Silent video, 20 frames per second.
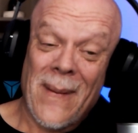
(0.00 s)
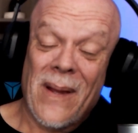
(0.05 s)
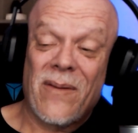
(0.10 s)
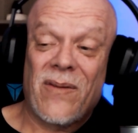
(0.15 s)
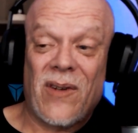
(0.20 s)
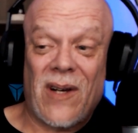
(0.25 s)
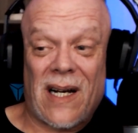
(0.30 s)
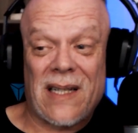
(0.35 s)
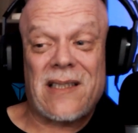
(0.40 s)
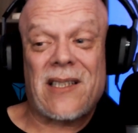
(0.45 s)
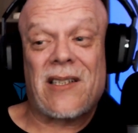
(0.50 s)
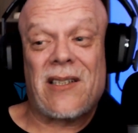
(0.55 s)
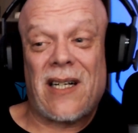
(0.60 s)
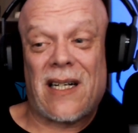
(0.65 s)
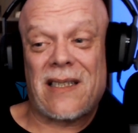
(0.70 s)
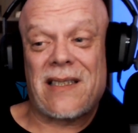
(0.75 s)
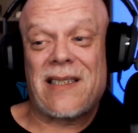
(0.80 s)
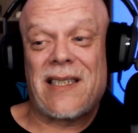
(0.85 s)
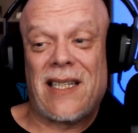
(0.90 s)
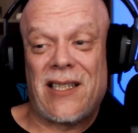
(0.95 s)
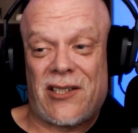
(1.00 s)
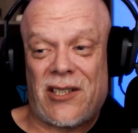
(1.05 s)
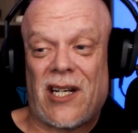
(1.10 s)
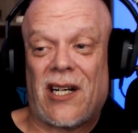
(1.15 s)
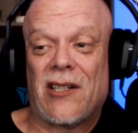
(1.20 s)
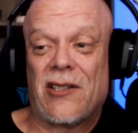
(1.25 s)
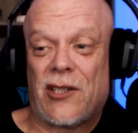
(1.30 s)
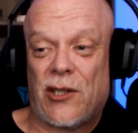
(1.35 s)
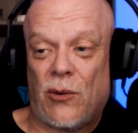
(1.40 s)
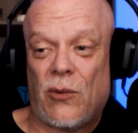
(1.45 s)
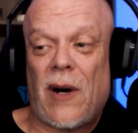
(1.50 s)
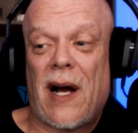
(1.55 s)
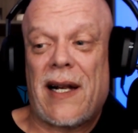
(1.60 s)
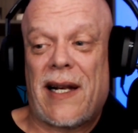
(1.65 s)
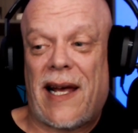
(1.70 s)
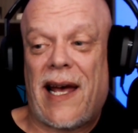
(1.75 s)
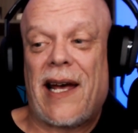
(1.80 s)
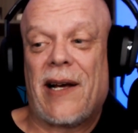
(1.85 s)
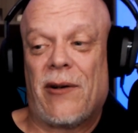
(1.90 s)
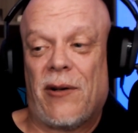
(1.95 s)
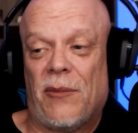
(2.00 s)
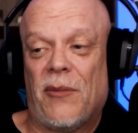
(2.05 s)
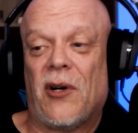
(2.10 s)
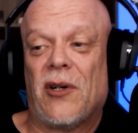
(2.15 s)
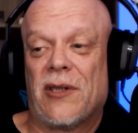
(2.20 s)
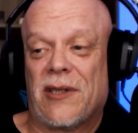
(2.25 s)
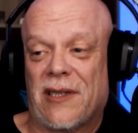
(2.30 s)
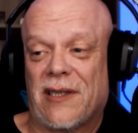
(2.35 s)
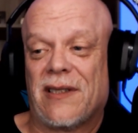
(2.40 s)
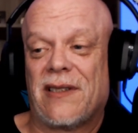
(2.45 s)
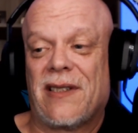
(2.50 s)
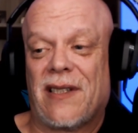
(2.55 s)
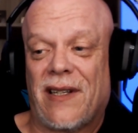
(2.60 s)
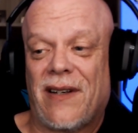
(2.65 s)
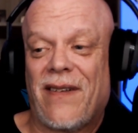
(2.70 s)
You like to collect seashells. You want to hang with Moses.